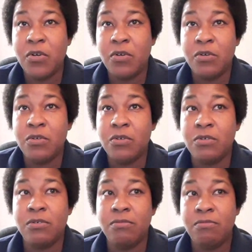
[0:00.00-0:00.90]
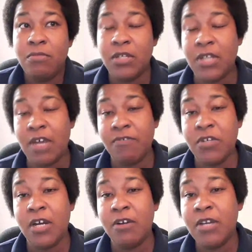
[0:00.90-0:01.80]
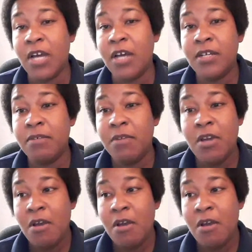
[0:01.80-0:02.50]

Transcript: who looked after Arianna